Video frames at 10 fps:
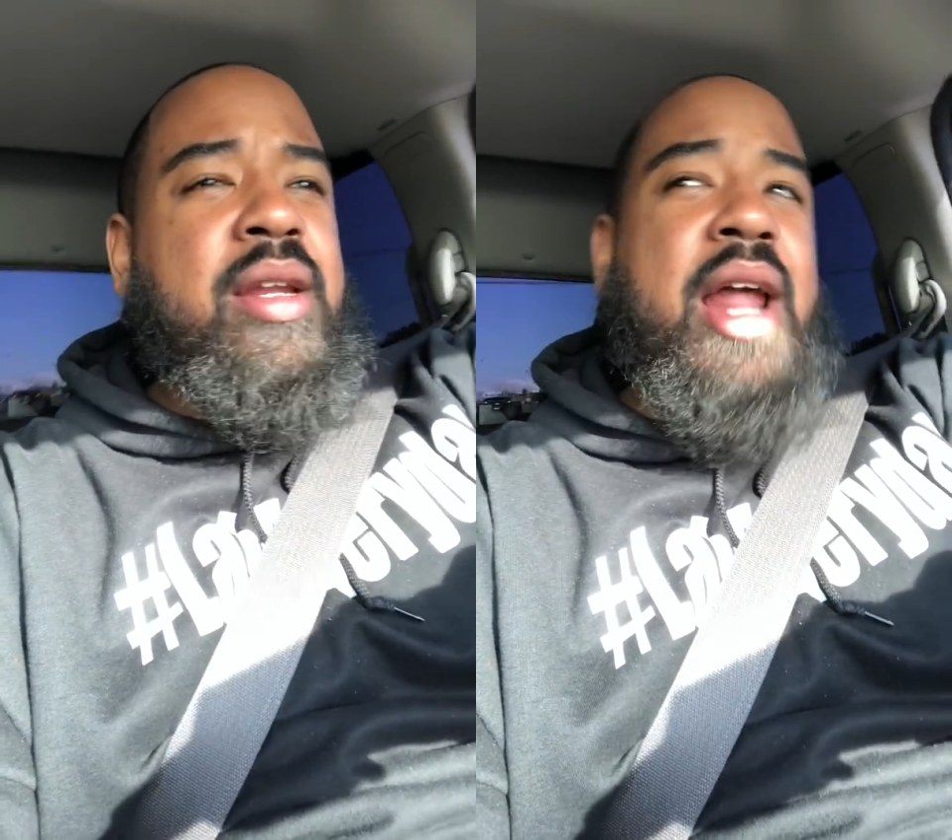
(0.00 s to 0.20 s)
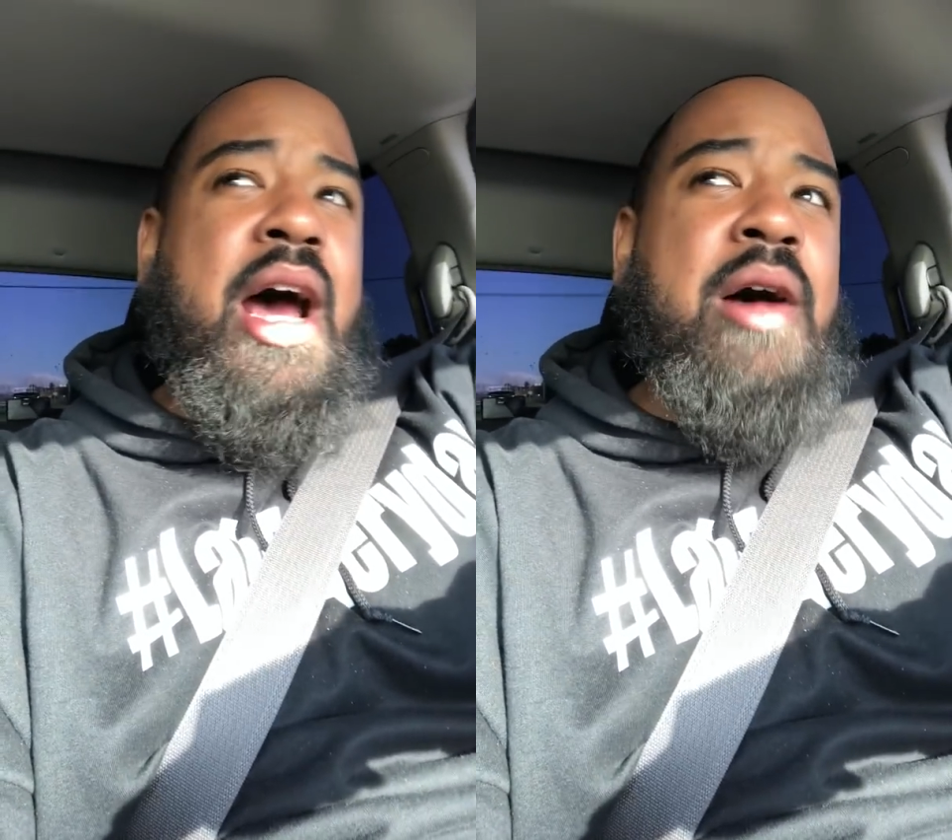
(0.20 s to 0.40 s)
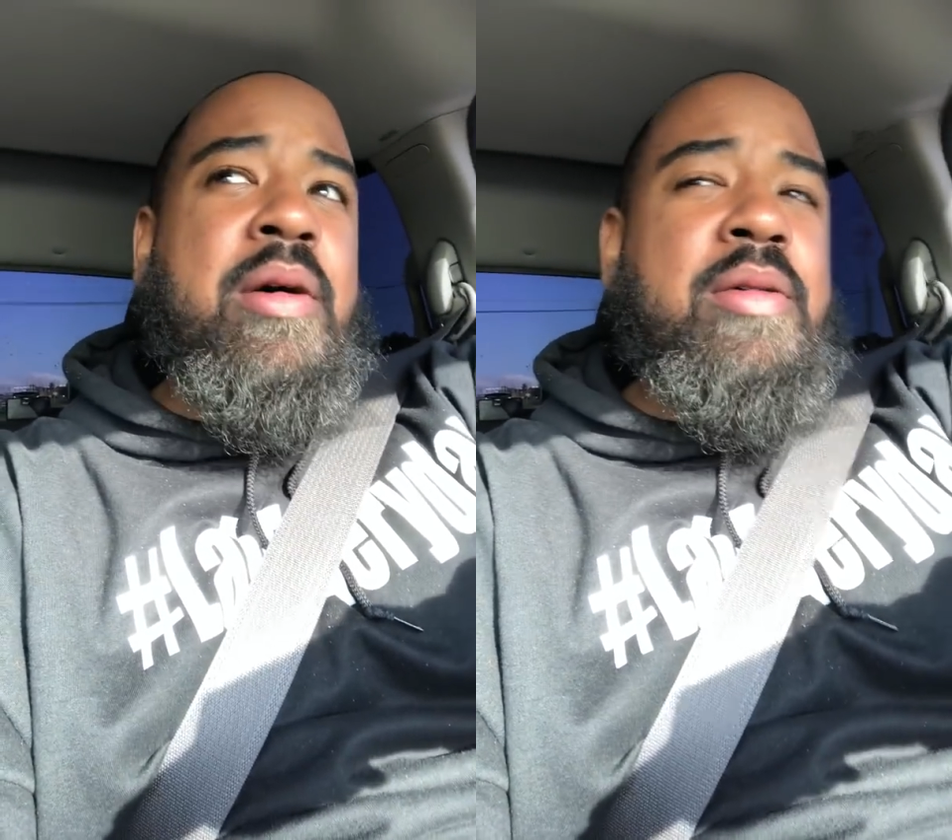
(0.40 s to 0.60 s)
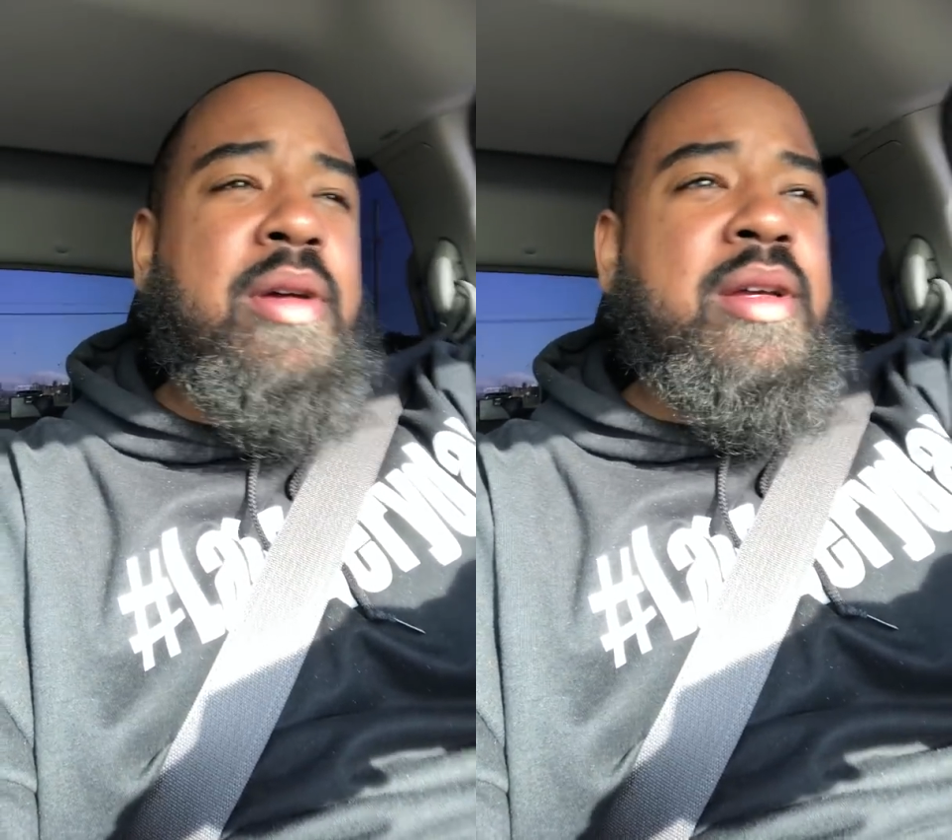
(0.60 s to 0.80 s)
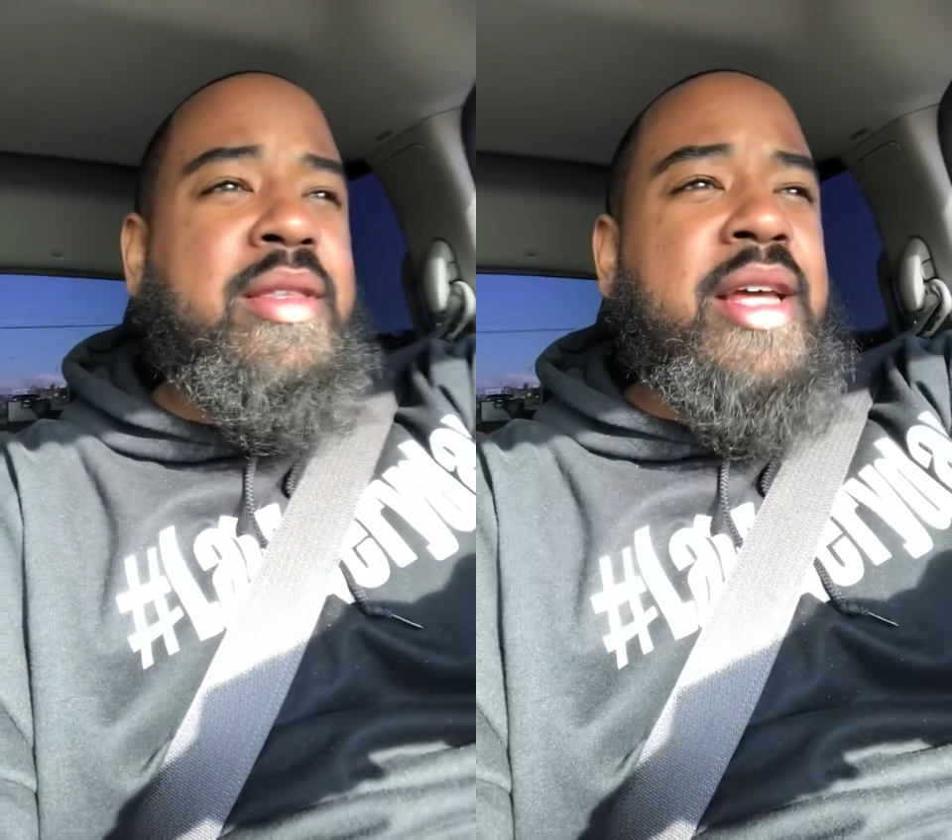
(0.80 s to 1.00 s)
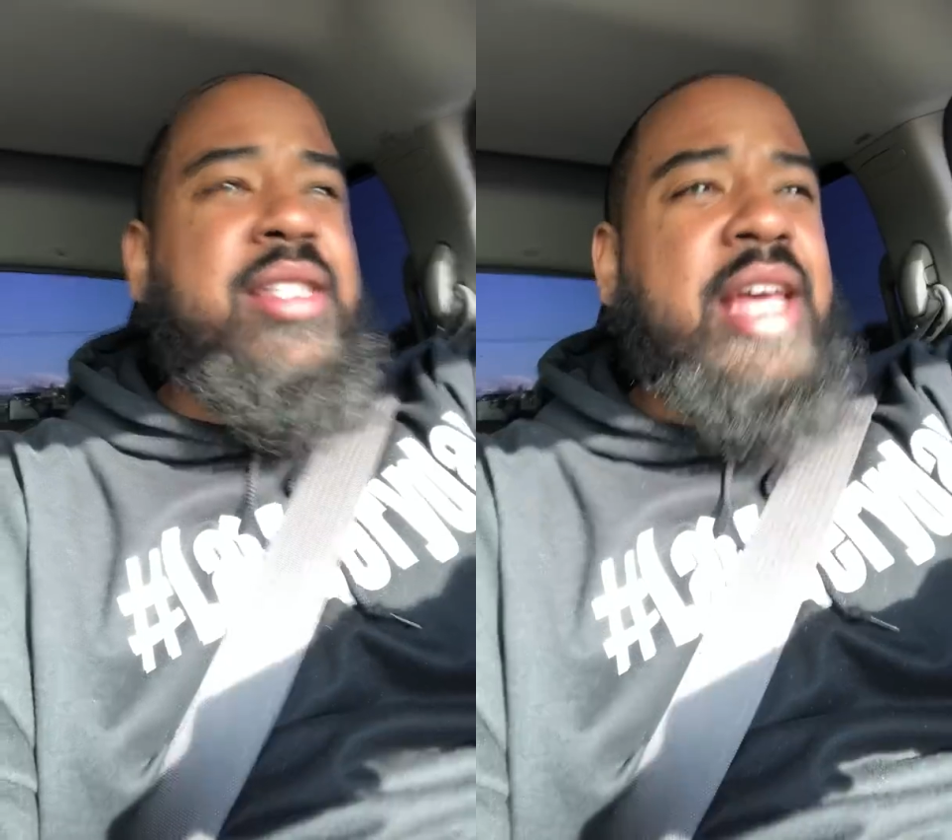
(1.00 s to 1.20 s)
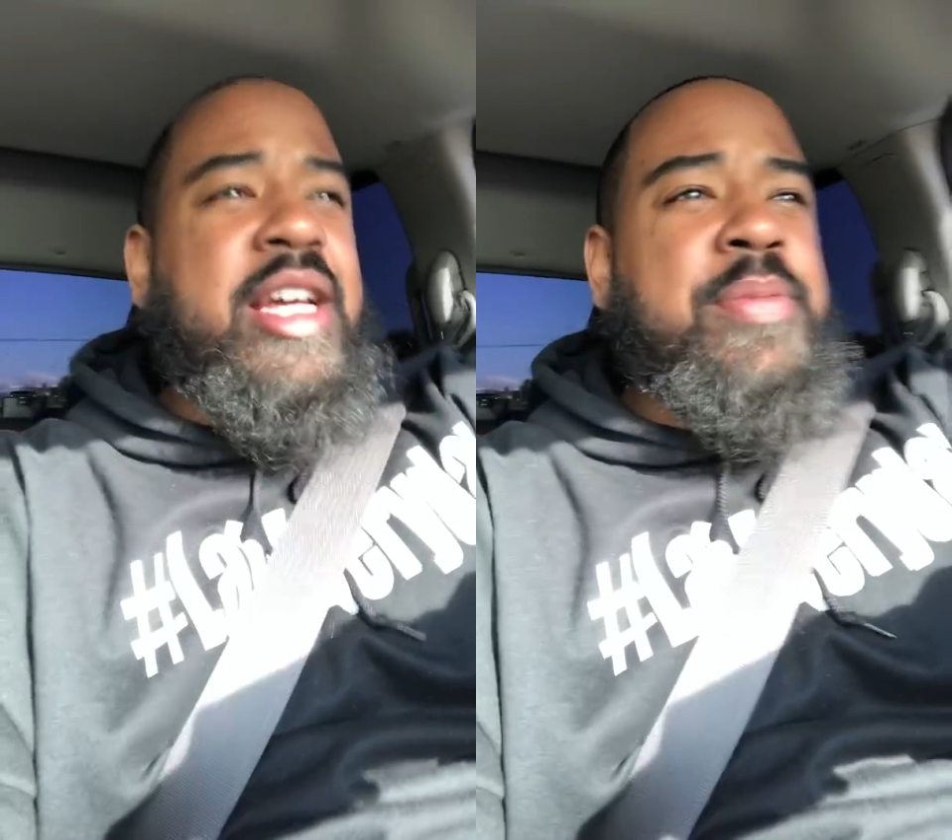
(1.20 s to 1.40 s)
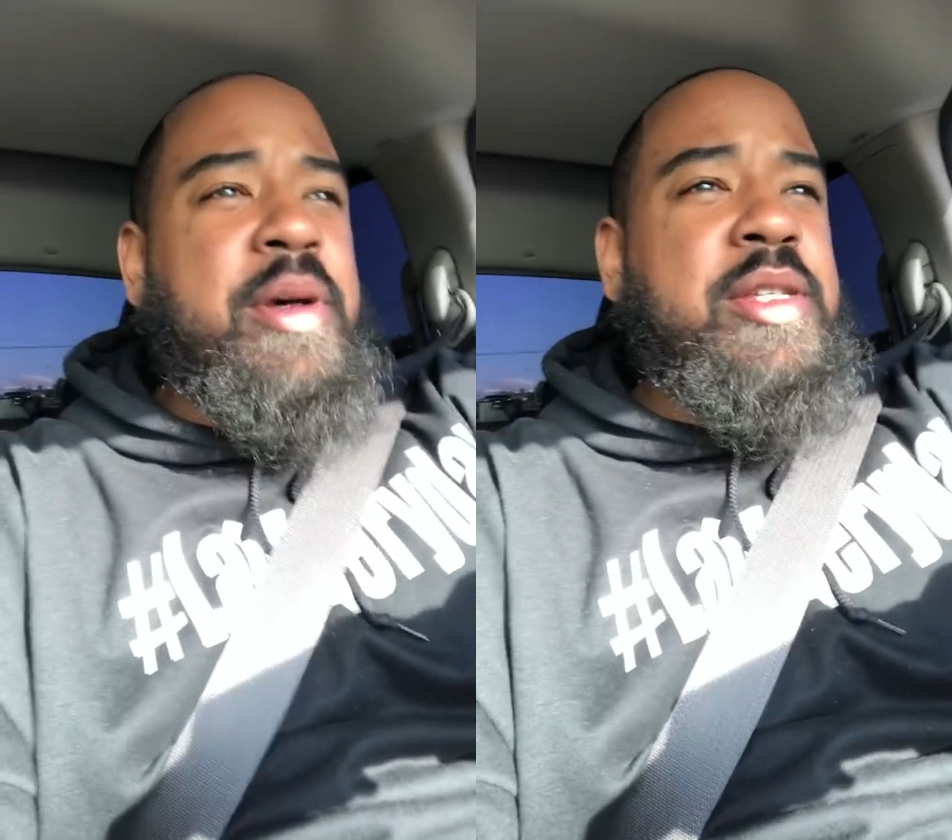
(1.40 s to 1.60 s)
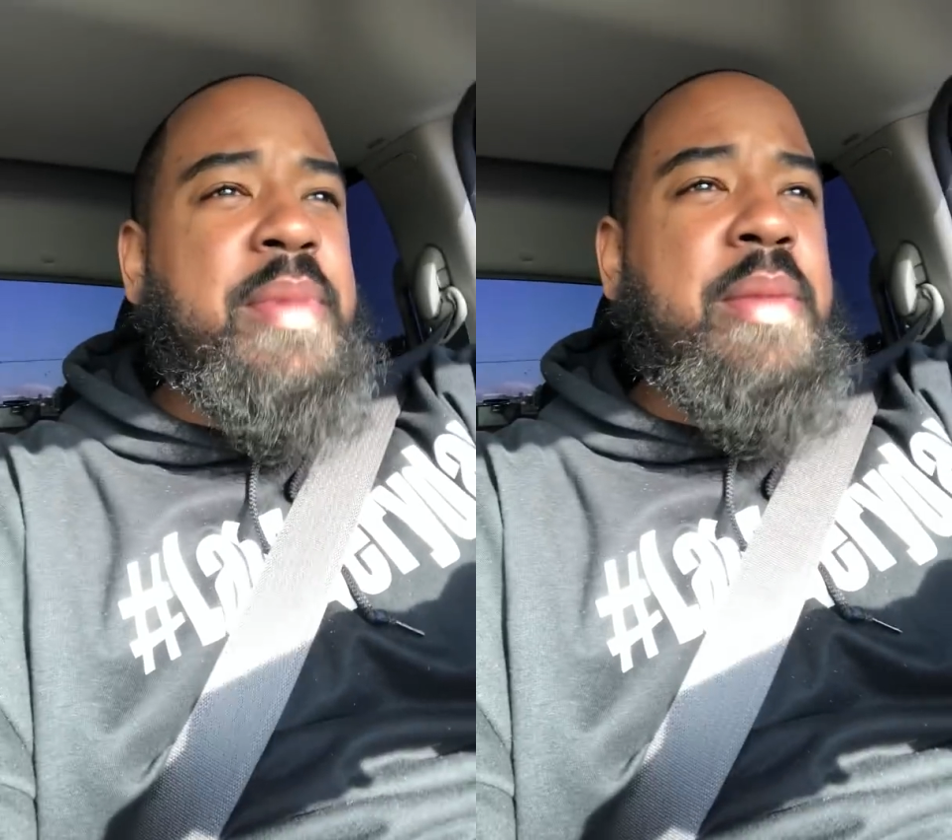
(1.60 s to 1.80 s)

Now they're saying it's supposed